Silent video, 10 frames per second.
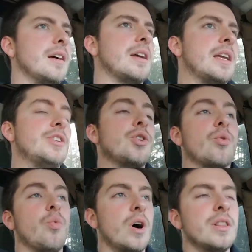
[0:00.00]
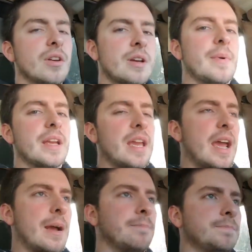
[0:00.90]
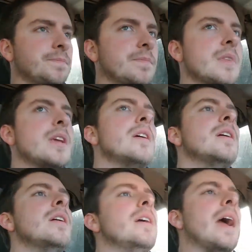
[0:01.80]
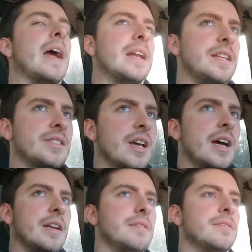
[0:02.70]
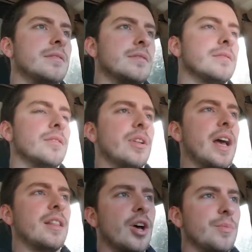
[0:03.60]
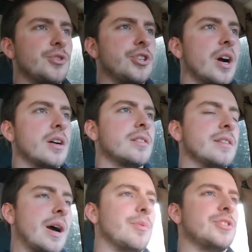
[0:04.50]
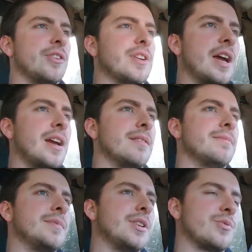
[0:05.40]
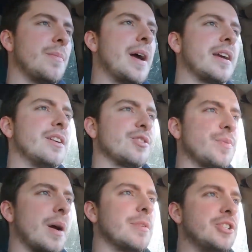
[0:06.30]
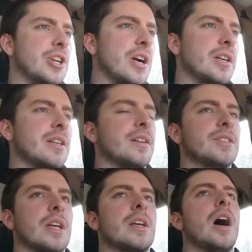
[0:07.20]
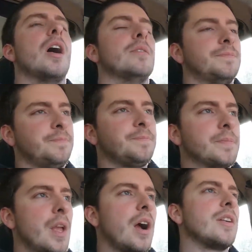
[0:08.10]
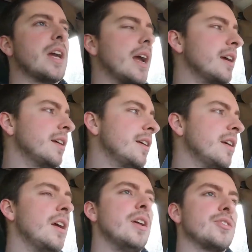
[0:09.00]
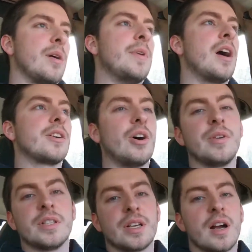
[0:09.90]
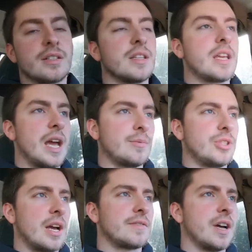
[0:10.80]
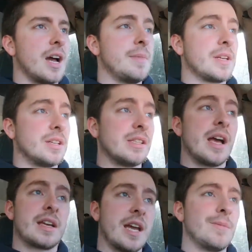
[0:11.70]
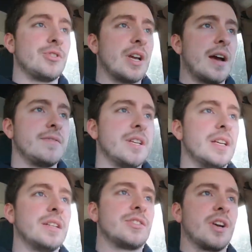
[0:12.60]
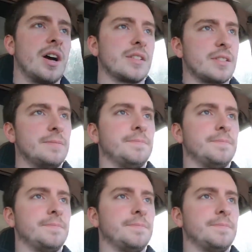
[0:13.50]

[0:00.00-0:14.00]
He took one look at my cam and he said, well, that lobe's junk, that one's okay, this one back here is probably junk. I was like, oh, okay. So I'm not going to talk to the camshaft guy because that camshaft is tossed.